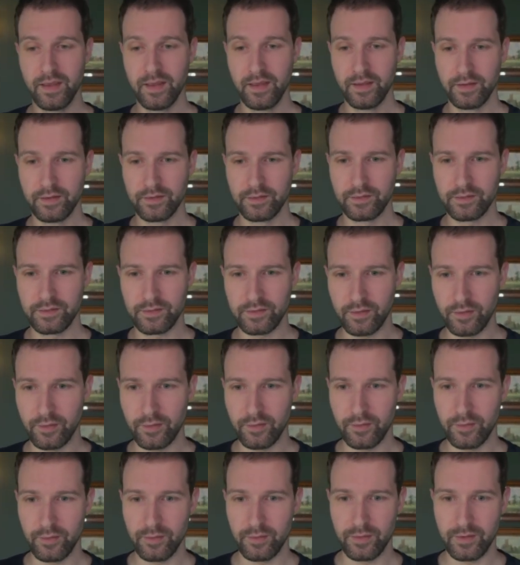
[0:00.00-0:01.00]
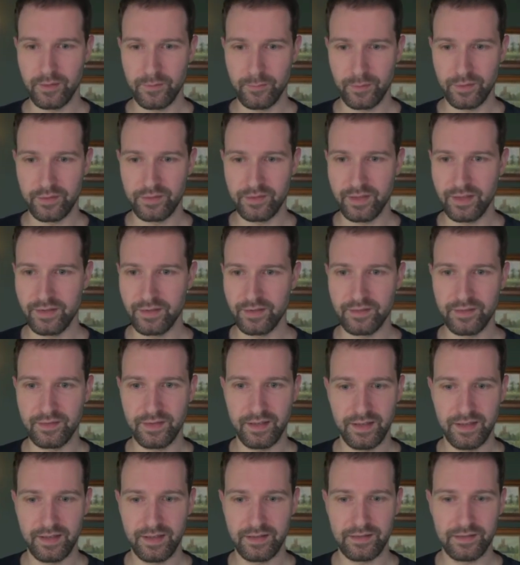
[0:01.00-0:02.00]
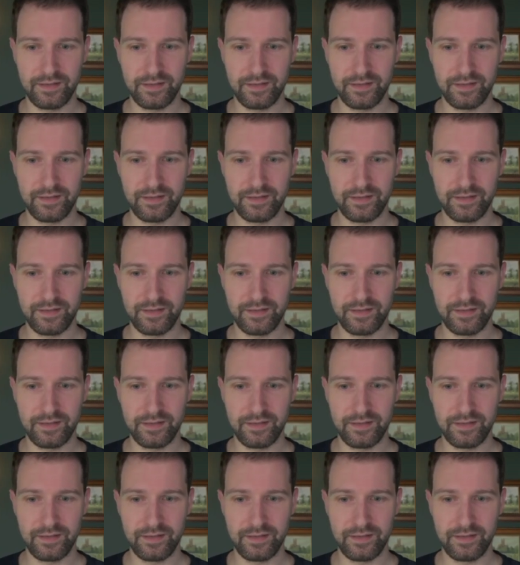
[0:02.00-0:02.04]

So if we see just here,